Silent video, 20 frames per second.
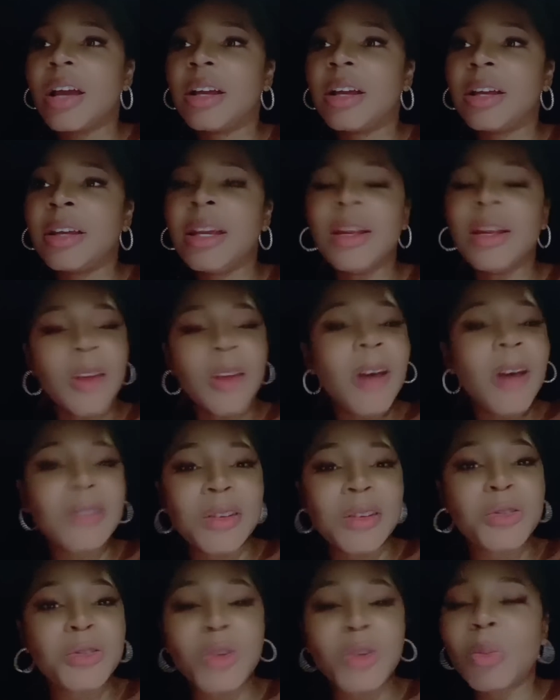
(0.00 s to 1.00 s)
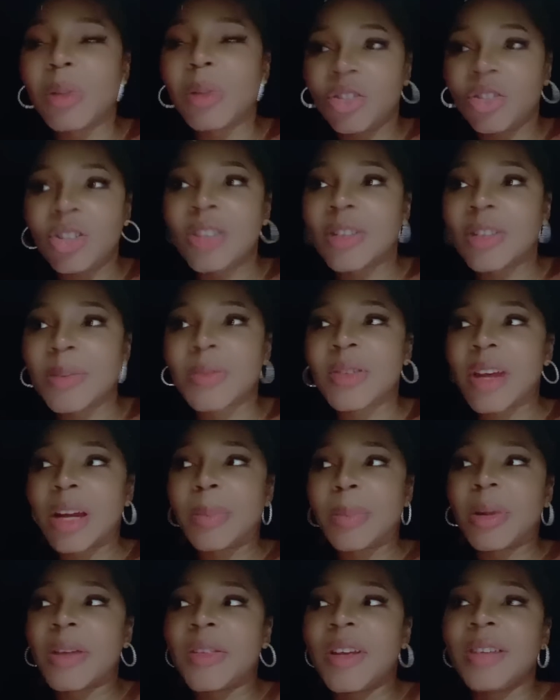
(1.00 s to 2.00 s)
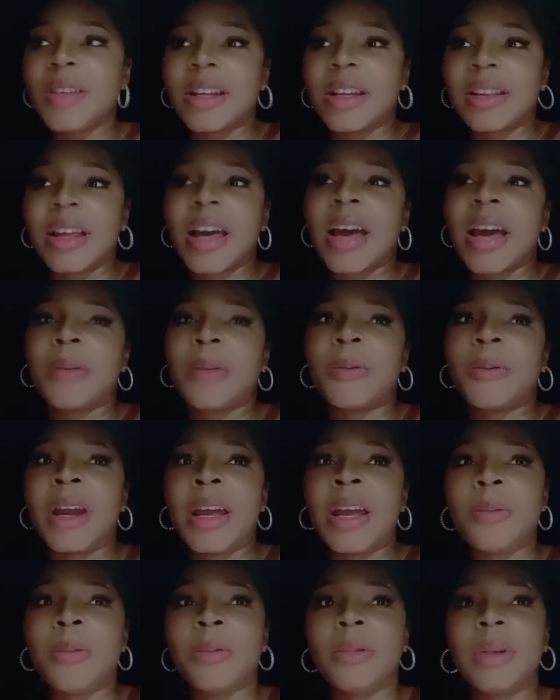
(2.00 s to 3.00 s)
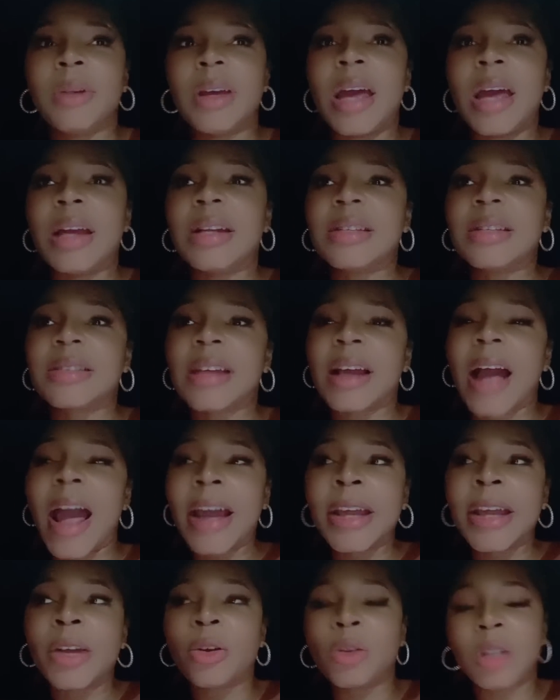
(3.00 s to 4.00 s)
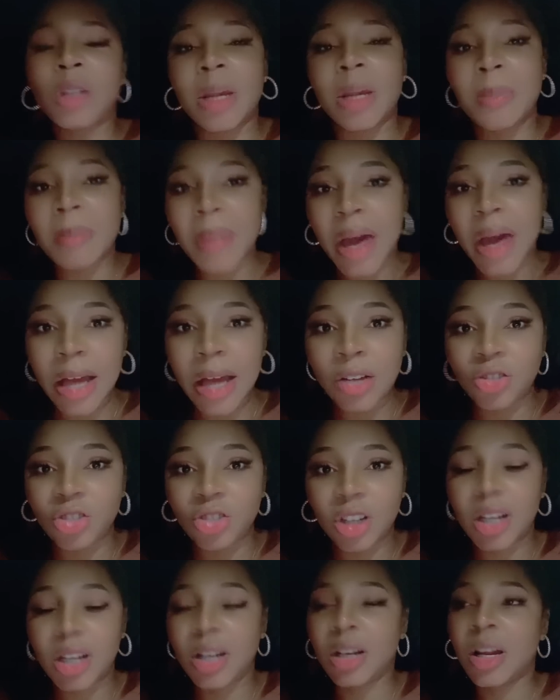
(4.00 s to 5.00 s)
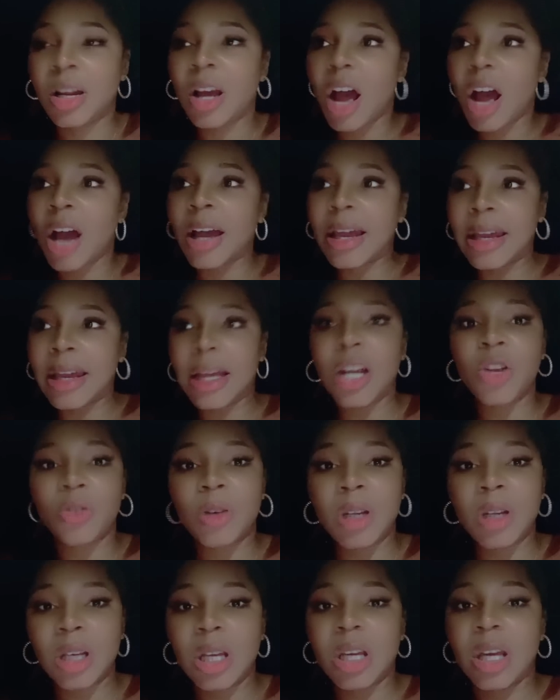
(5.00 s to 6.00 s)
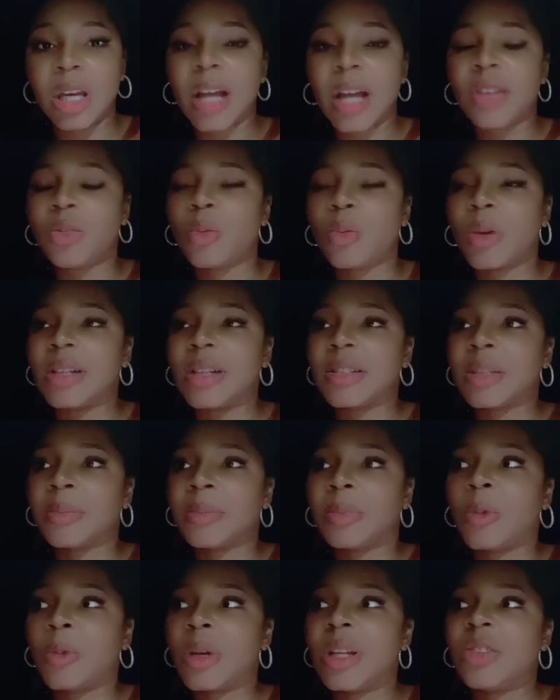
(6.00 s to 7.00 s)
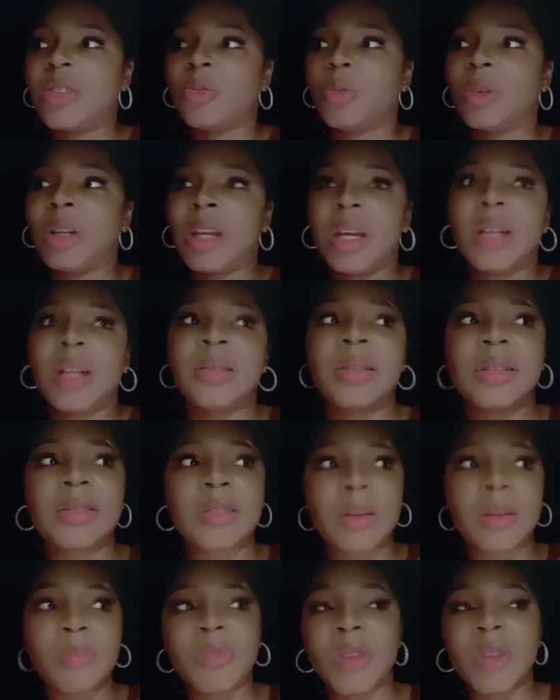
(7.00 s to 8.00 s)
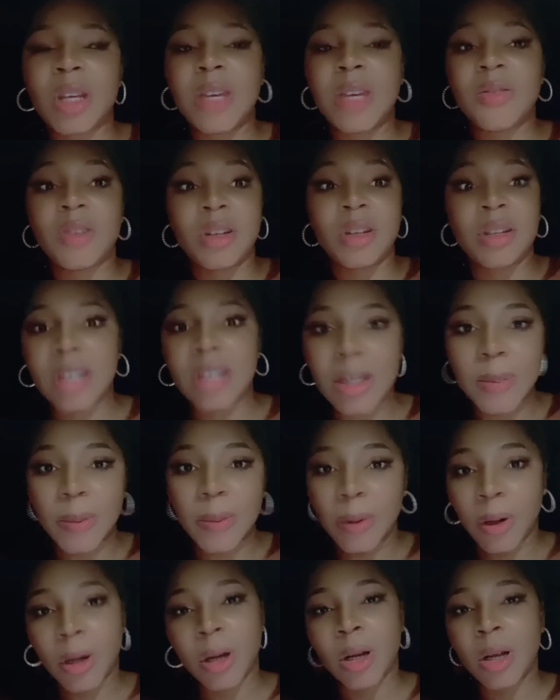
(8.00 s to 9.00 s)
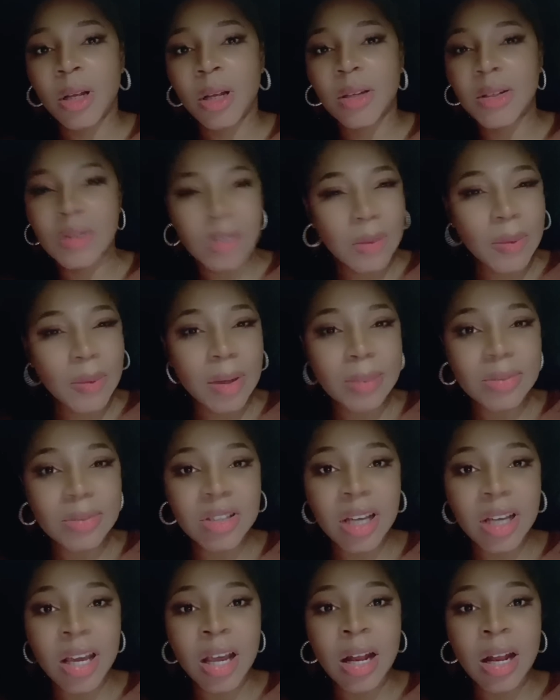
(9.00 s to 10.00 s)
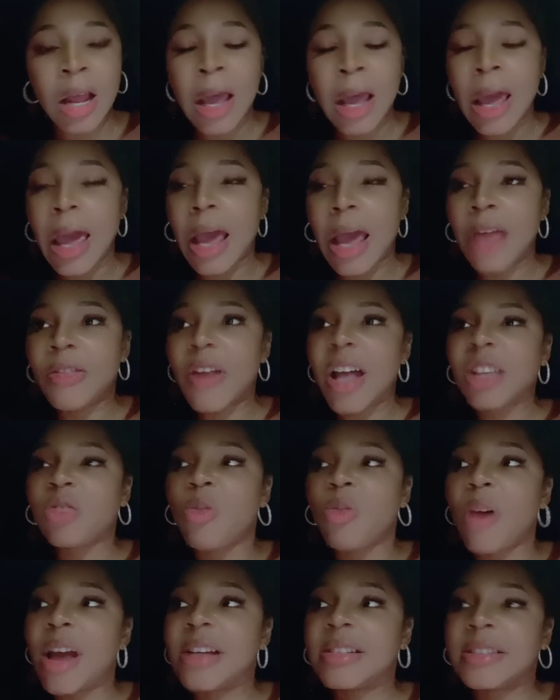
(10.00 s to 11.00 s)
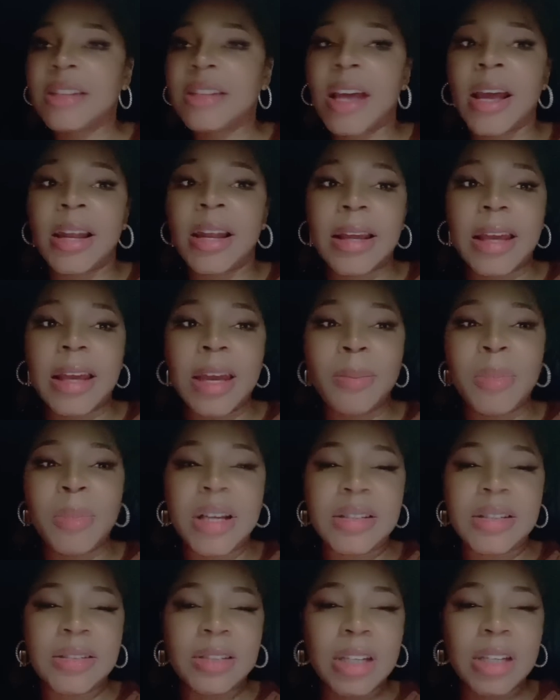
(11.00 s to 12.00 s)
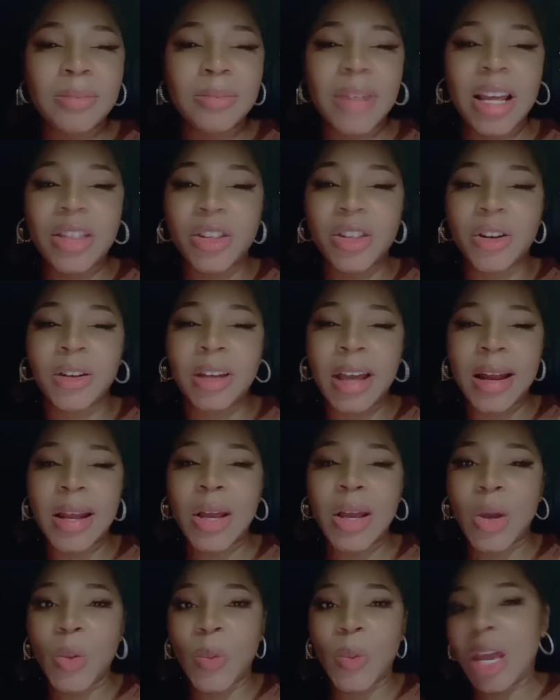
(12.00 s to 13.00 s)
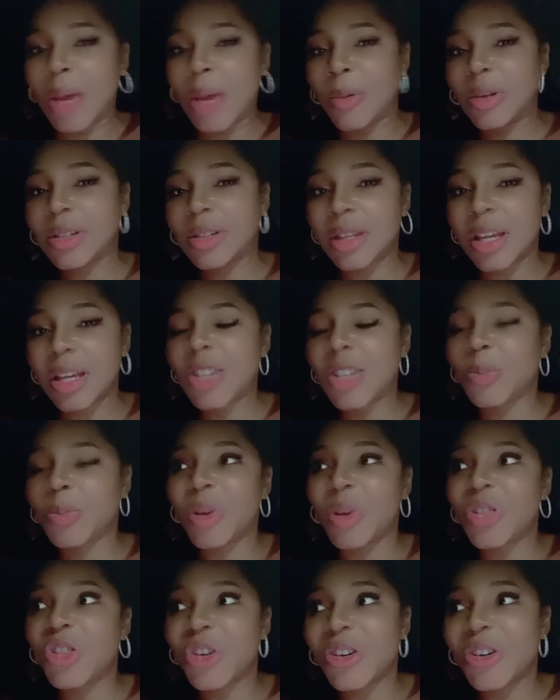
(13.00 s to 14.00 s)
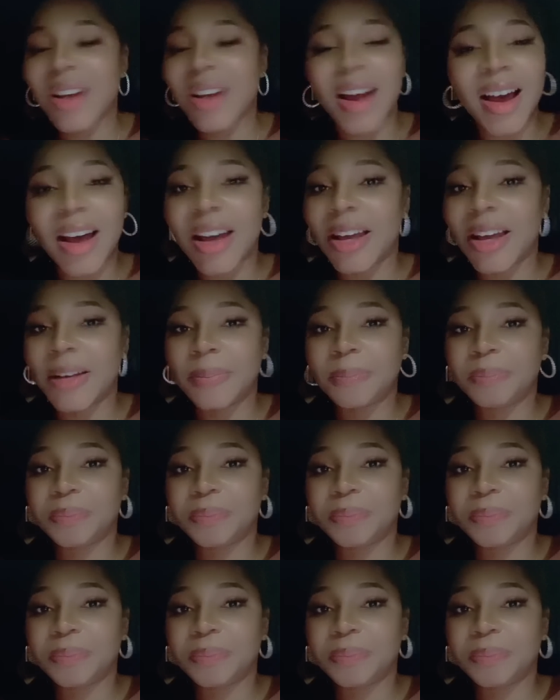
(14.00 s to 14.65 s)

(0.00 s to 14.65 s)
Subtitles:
He loves us so much, he's upset about things like that, right? And it's like, I could only imagine how angry he gets when it's relating to something even deeper. You see what I'm saying? And that's why I said, like, it may seem like they're getting away with things, but they're not.